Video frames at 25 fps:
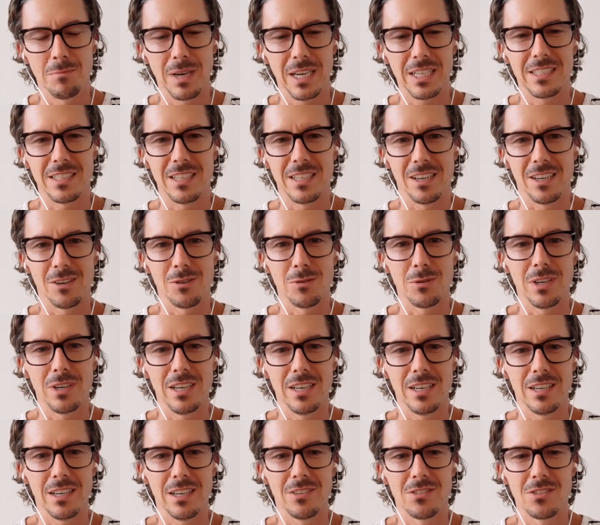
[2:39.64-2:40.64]
Mexico right
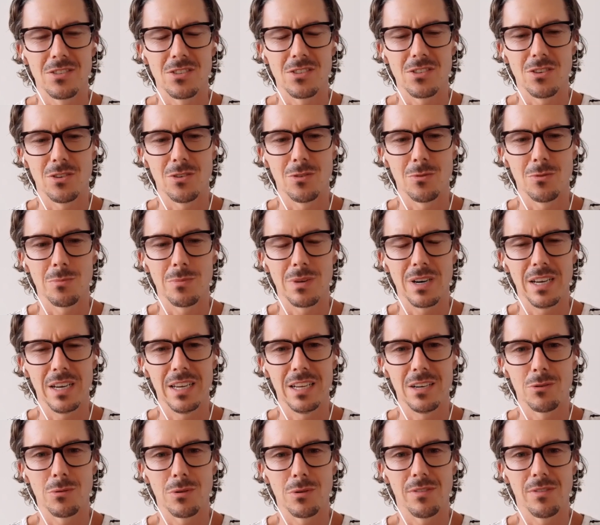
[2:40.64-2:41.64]
now. So
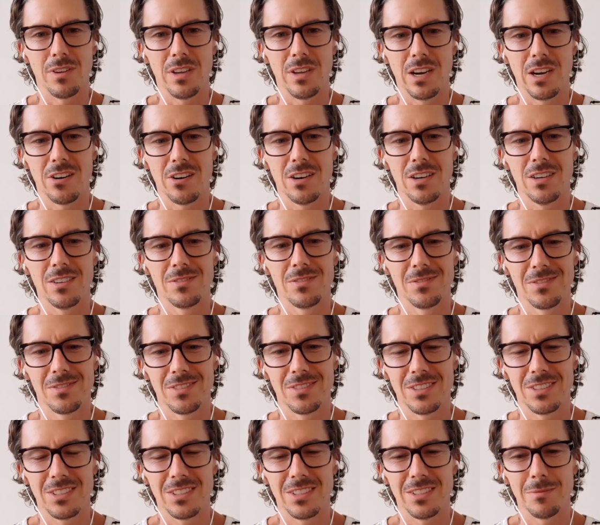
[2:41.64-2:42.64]
Mayan Riviera.
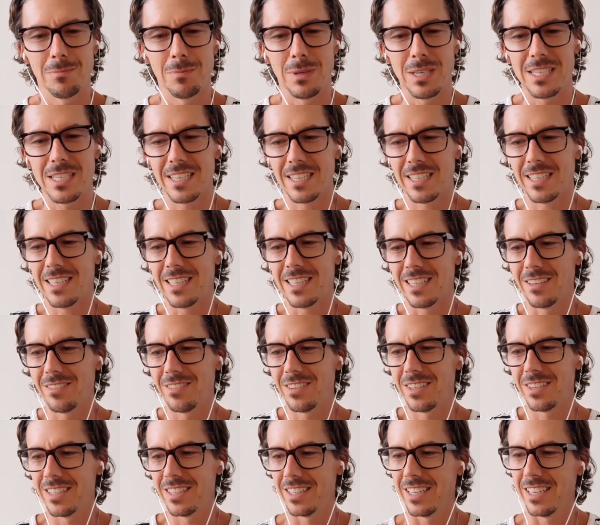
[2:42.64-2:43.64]
Basically
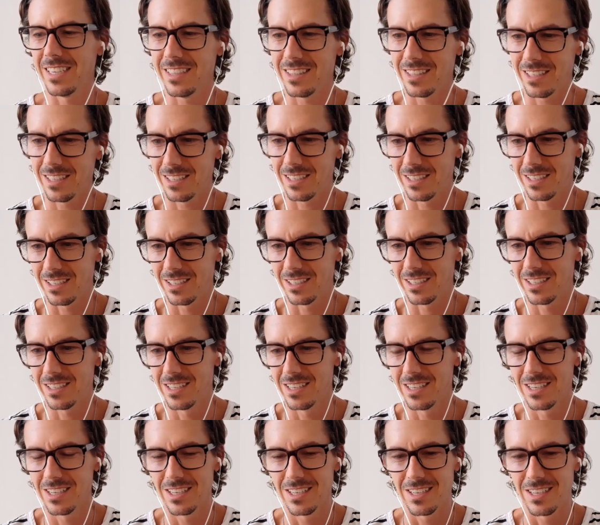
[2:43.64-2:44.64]
living like the
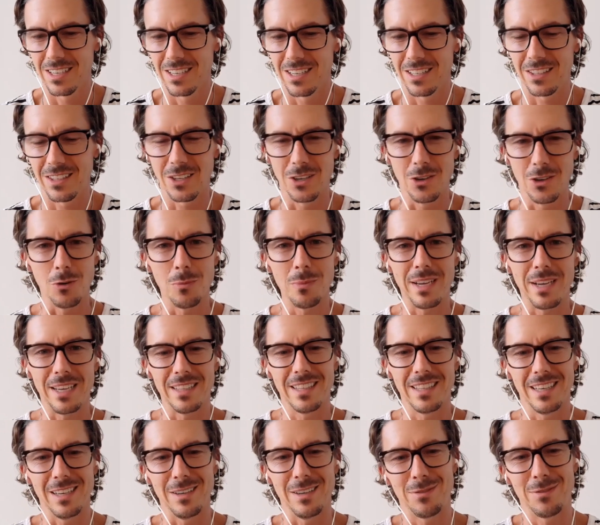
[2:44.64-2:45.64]
nomad
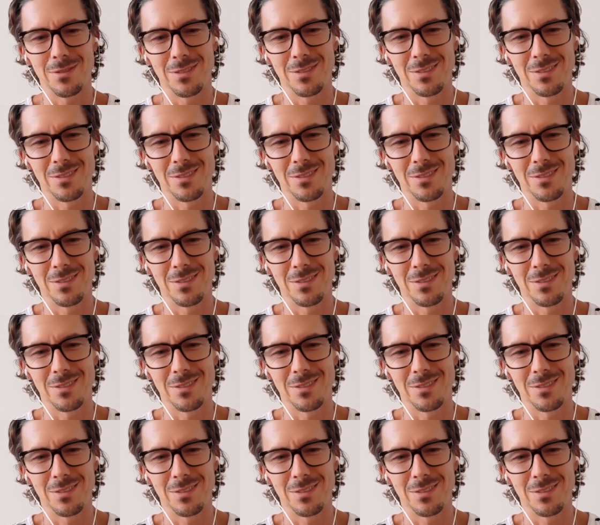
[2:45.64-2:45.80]
life.